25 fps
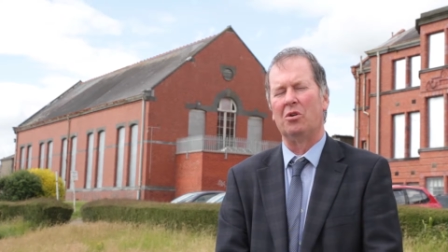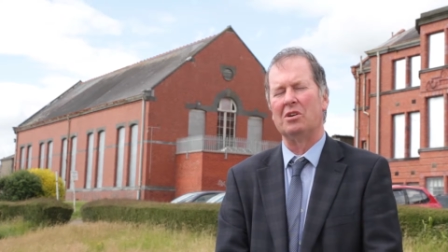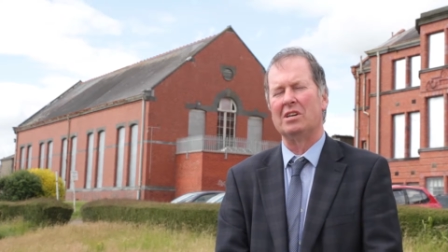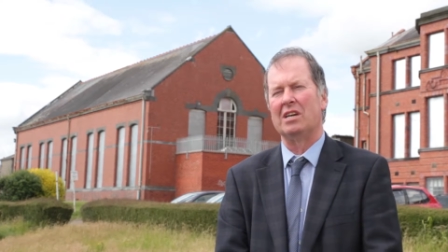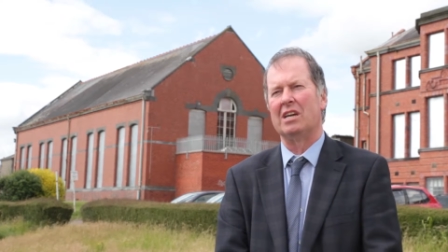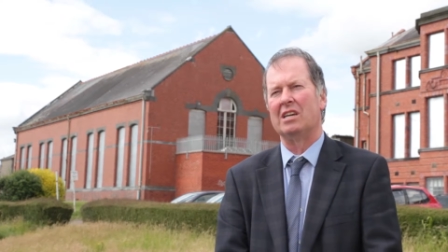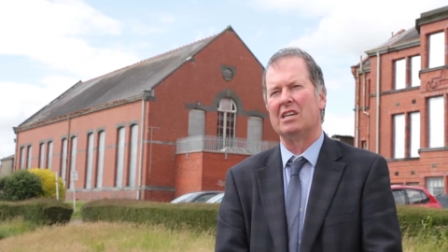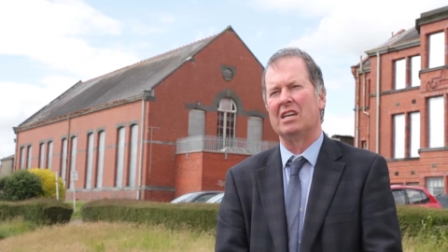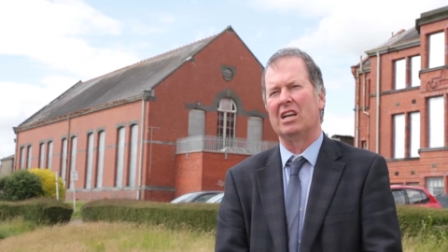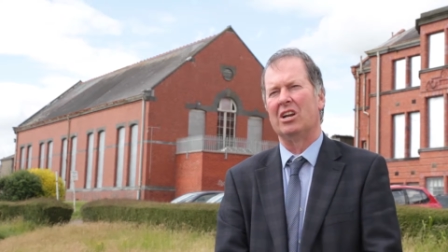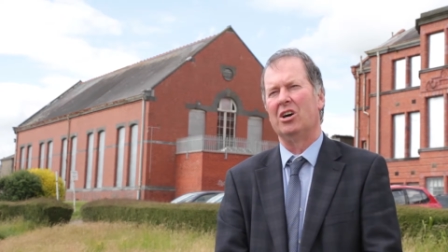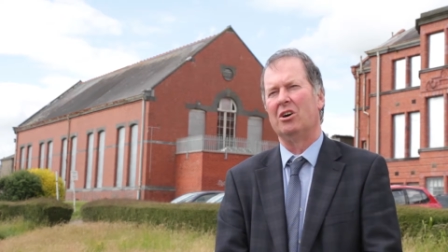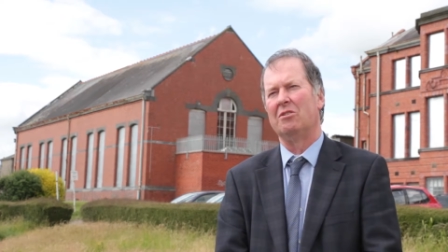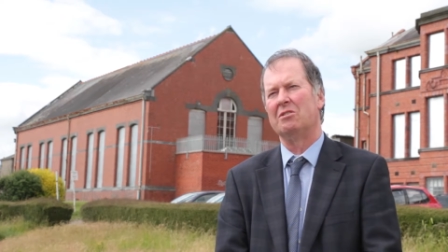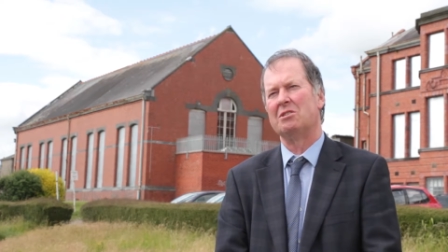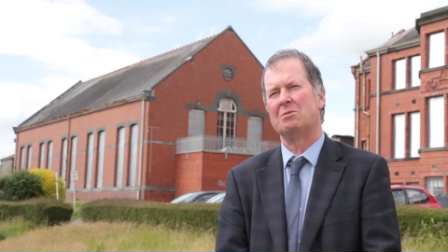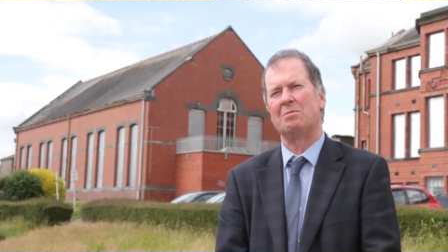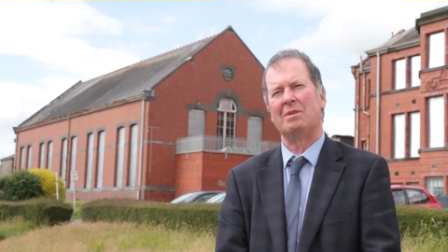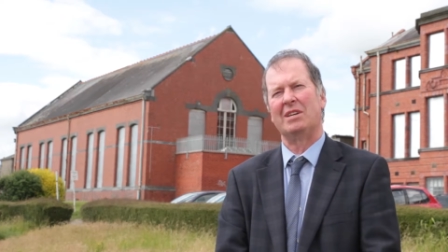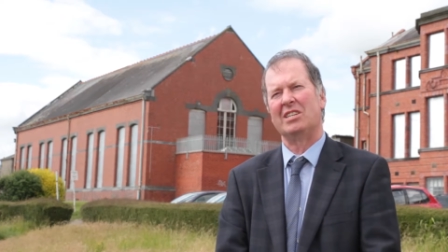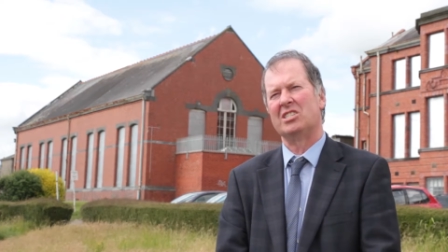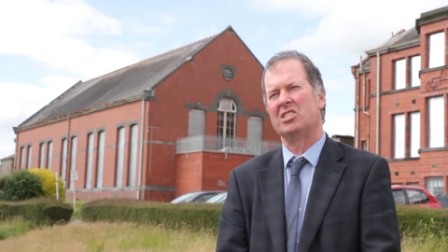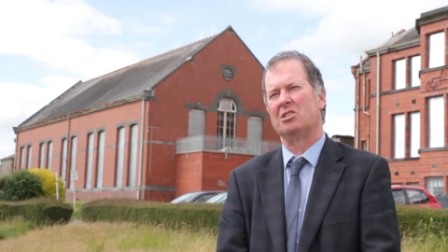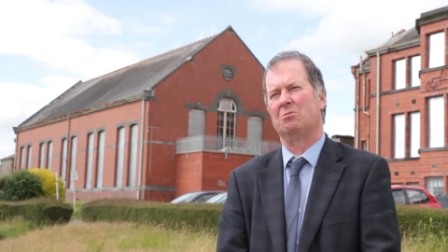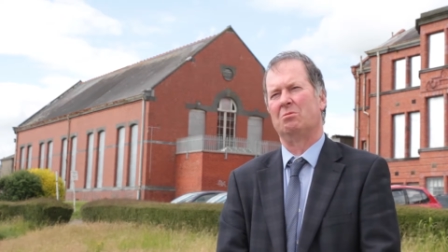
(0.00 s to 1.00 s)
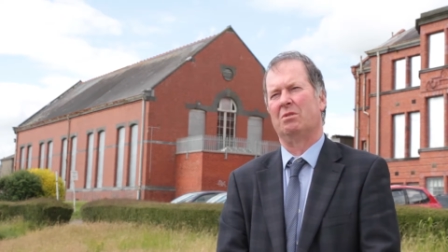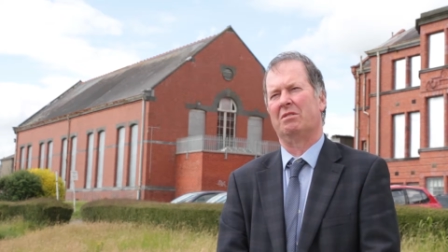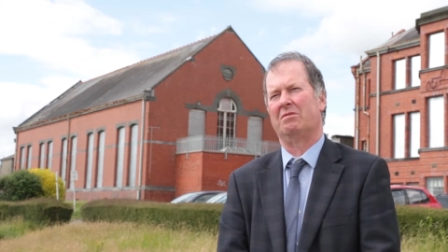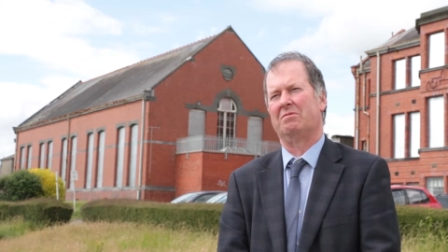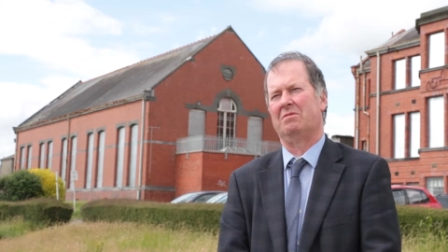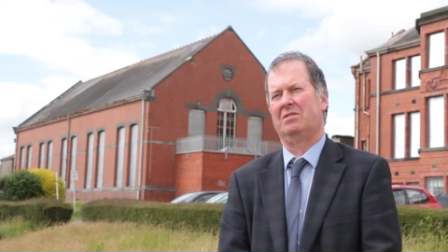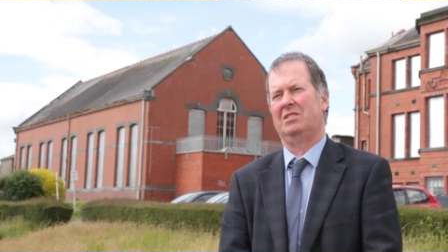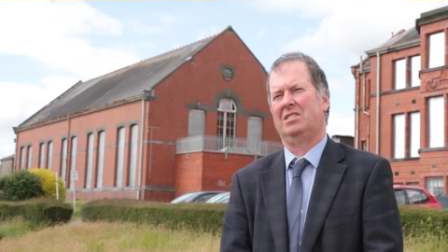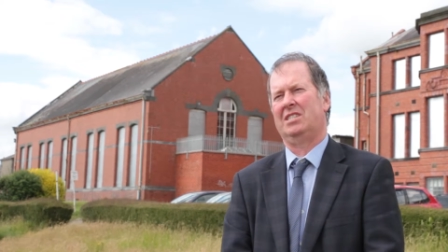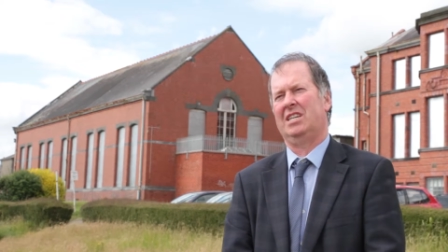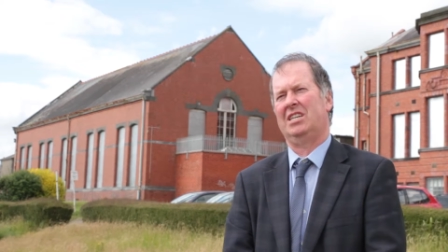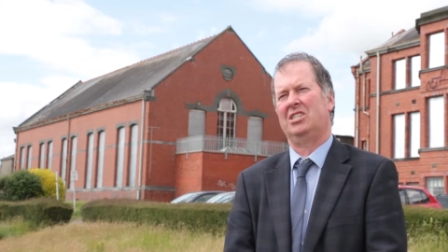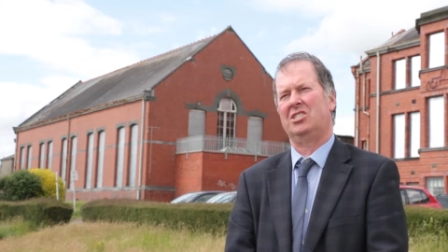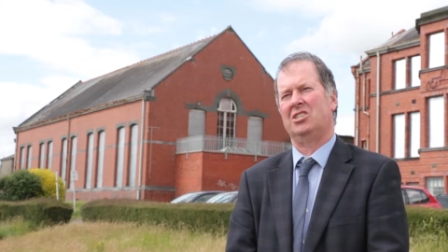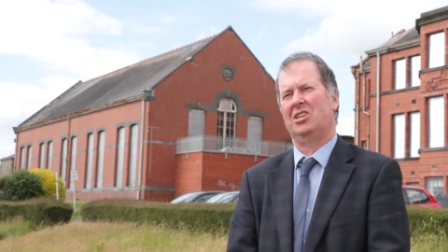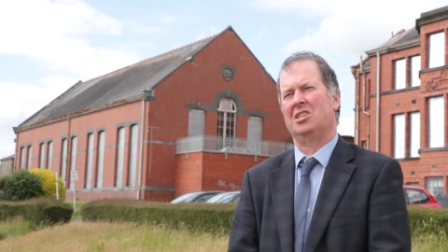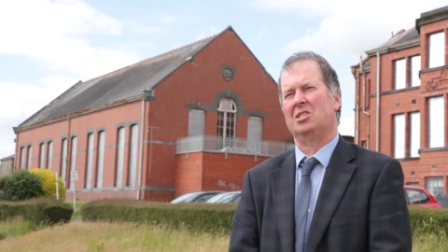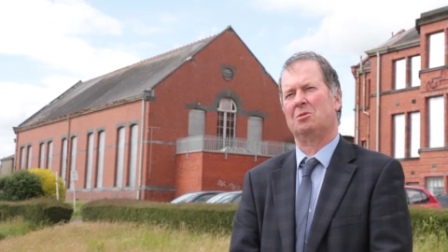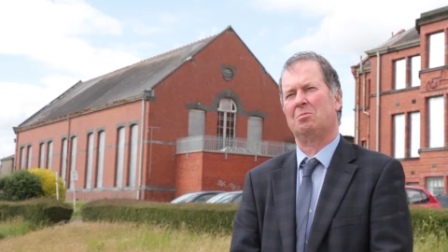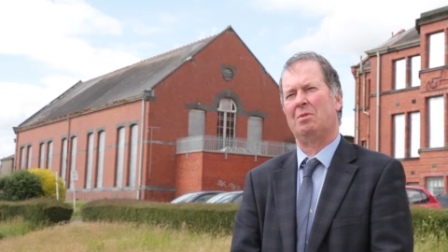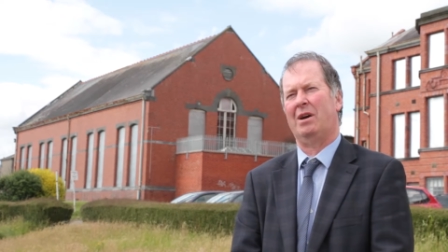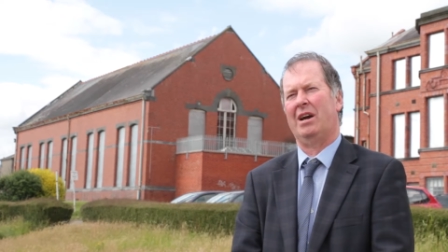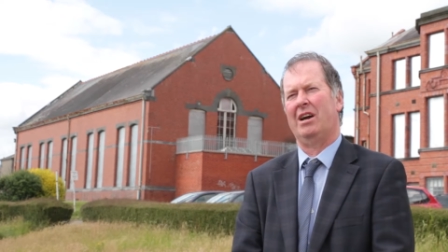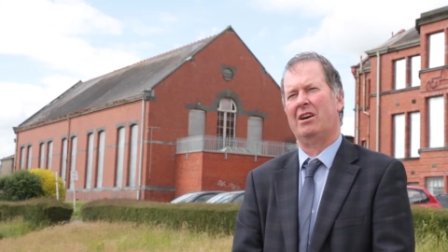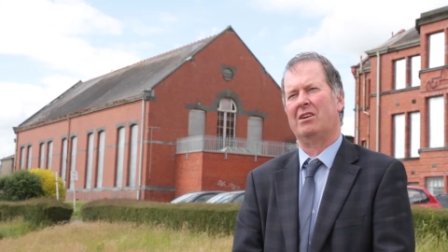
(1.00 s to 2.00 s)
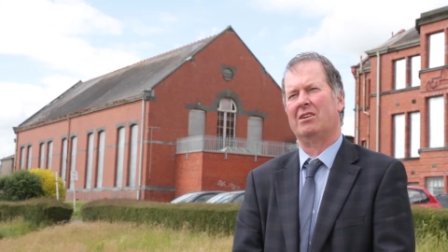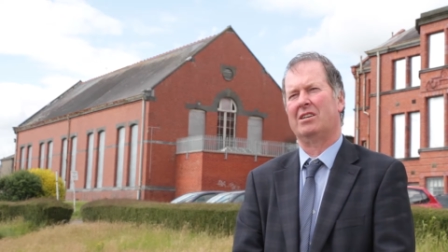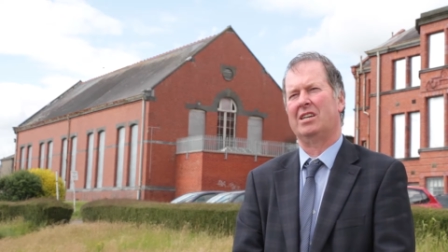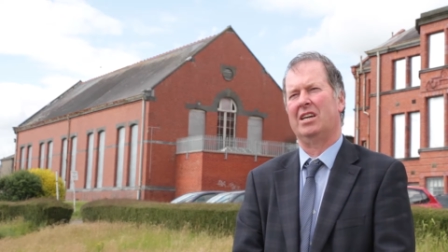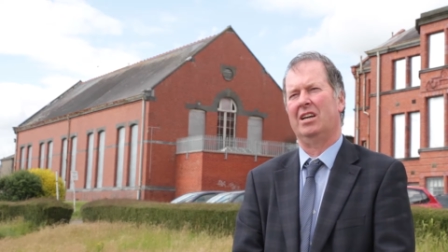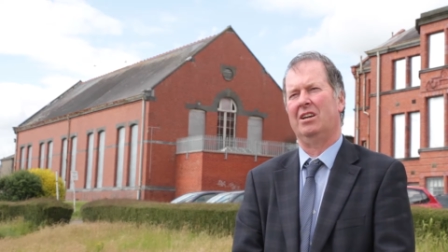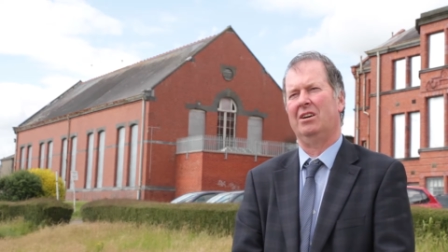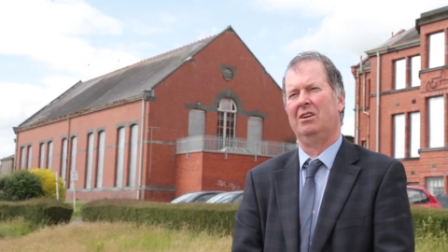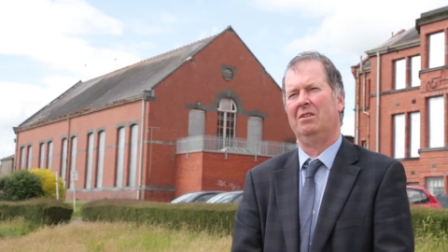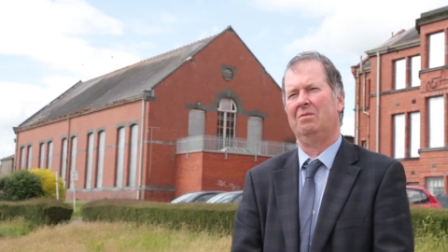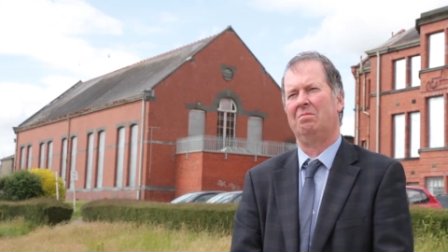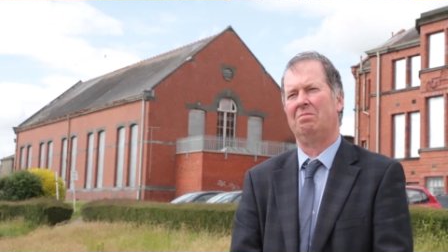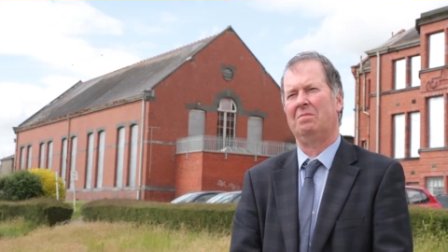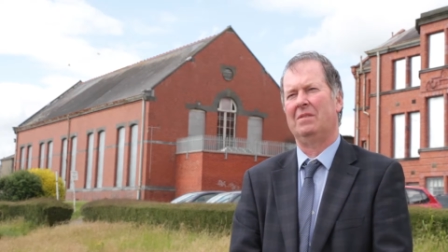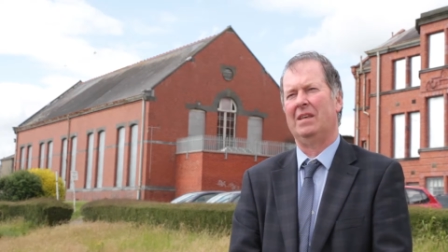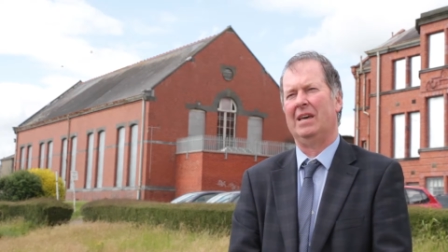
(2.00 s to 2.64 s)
you, you'll always meet someone from Saint Johns Park, you know.